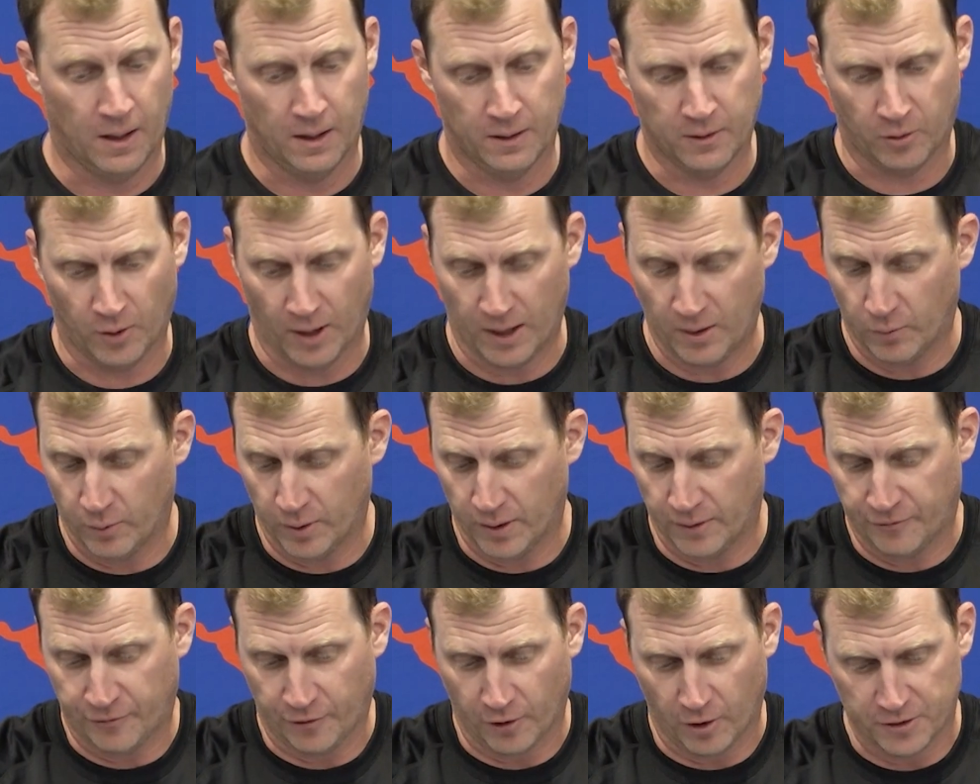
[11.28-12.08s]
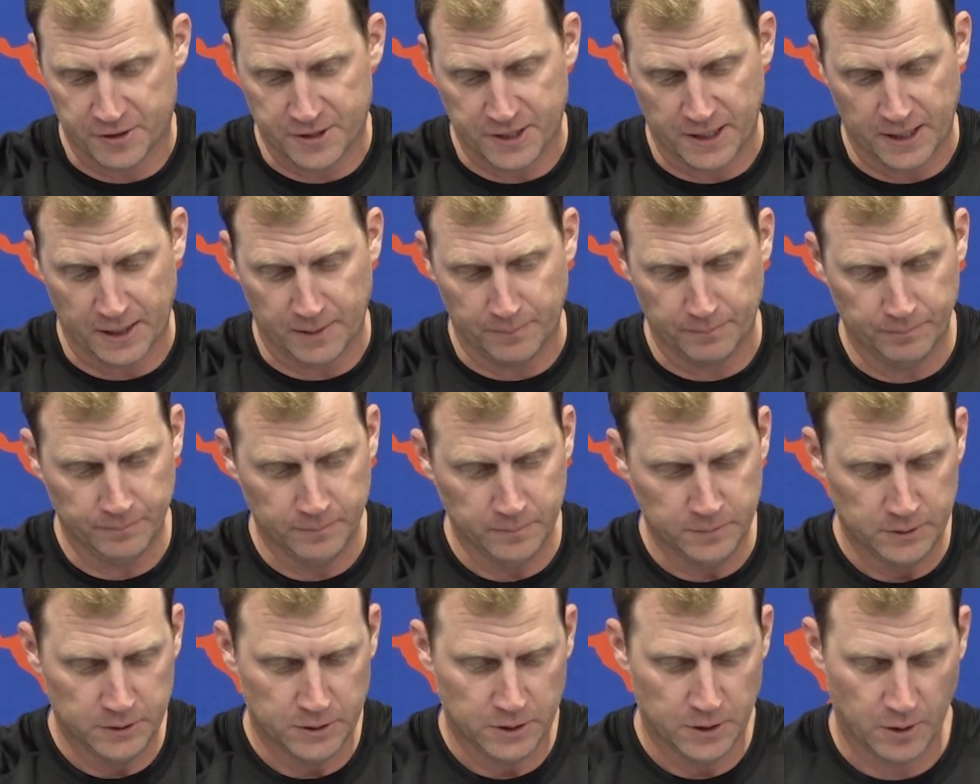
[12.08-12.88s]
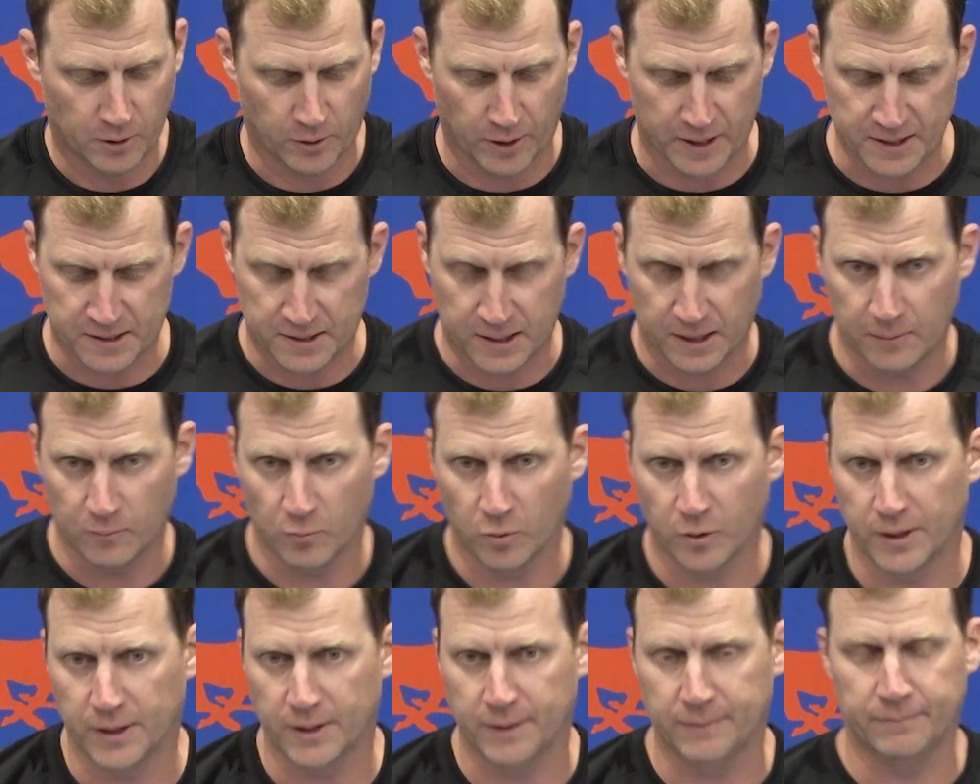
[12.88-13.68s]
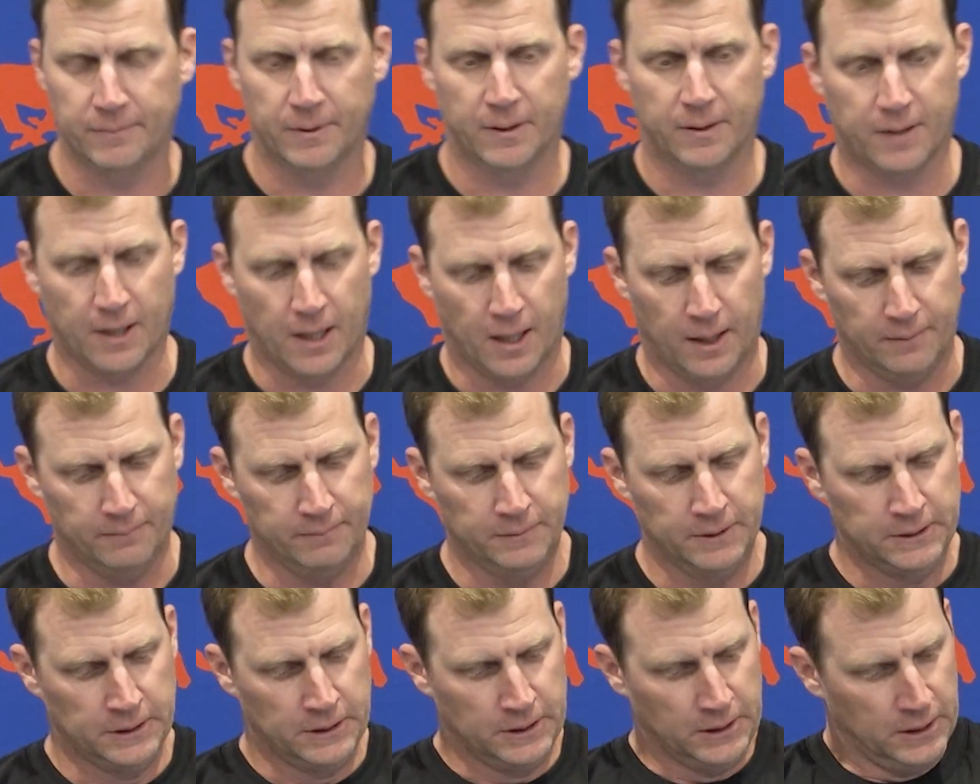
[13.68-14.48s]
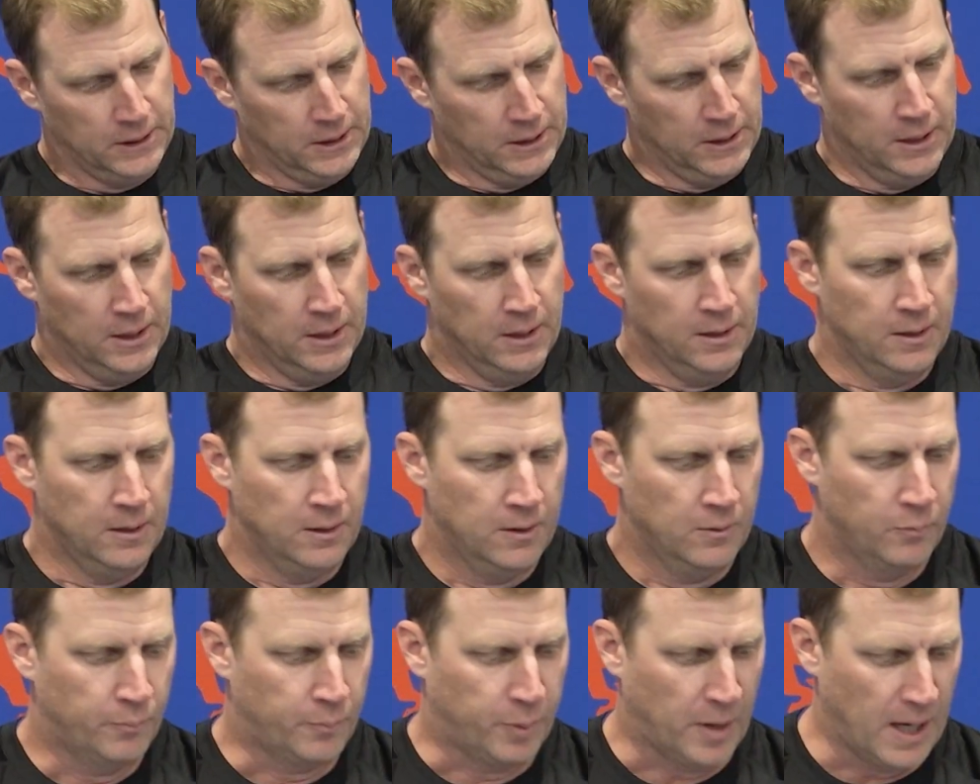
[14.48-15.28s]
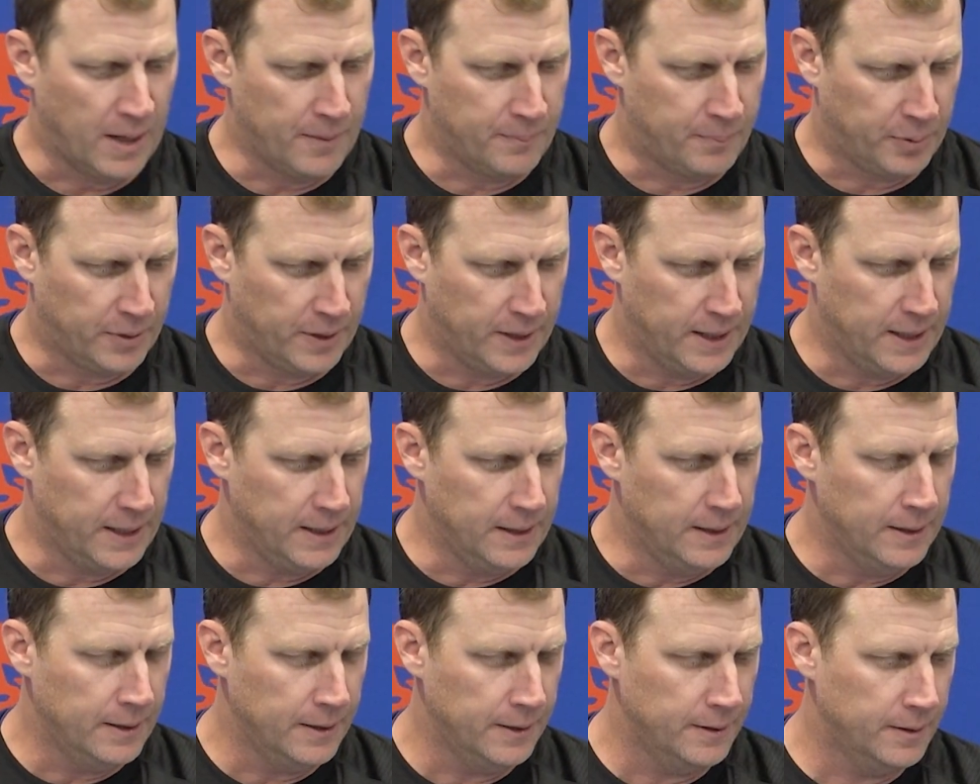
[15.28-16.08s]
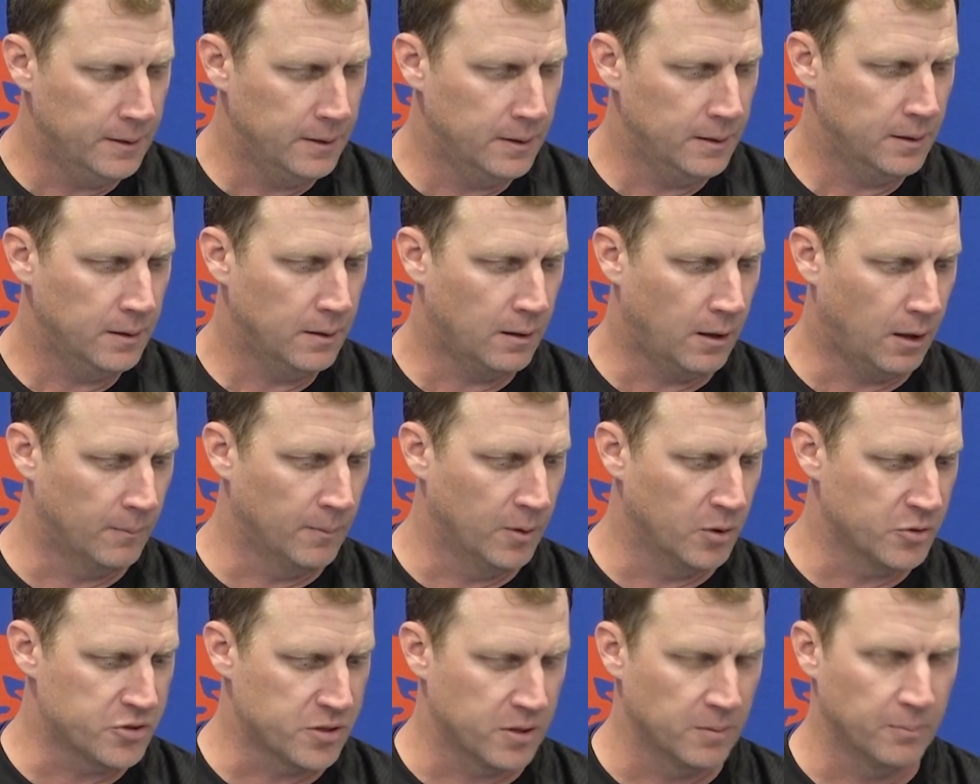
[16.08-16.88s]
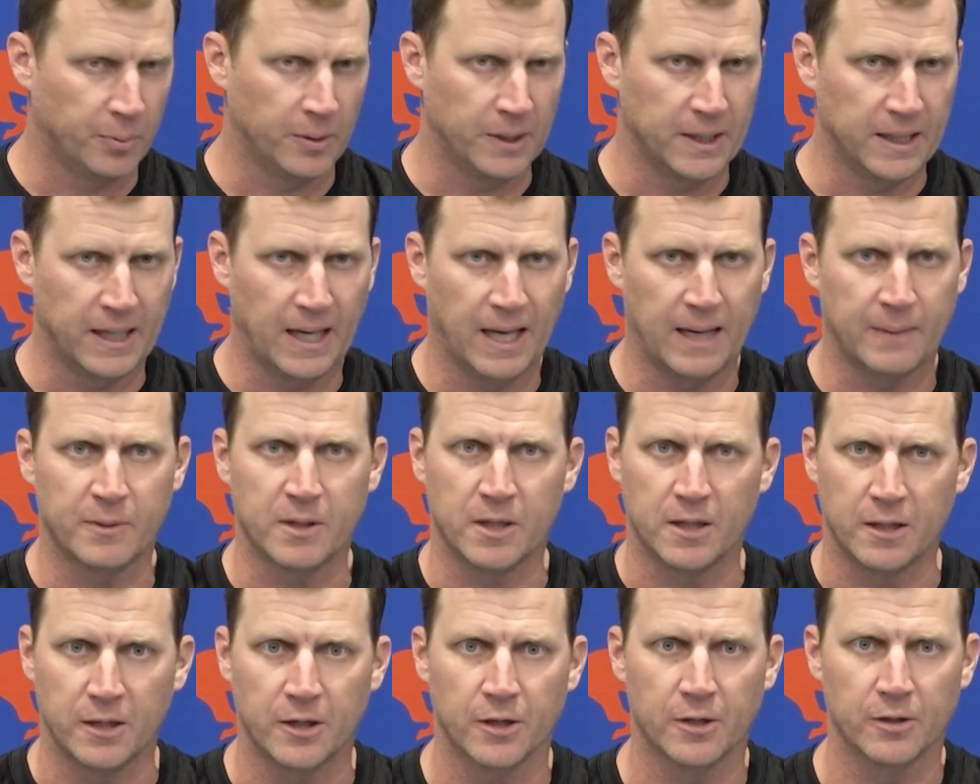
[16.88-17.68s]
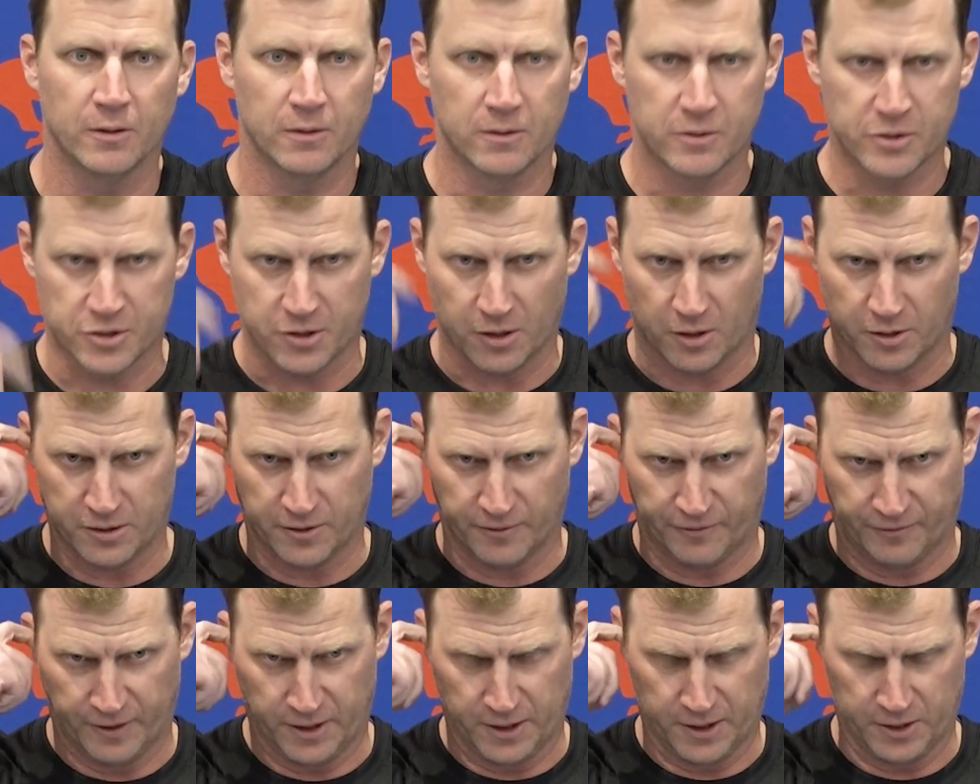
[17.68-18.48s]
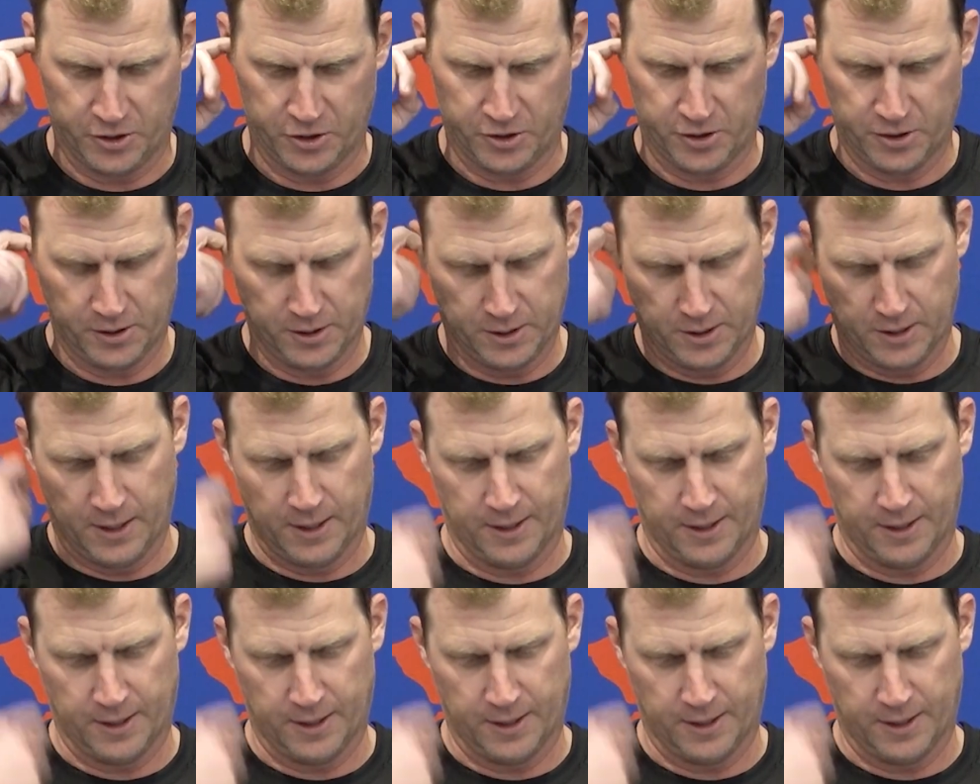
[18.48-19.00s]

great win for our team. Great team win. Thought probably played our most complete game of the year, start to finish.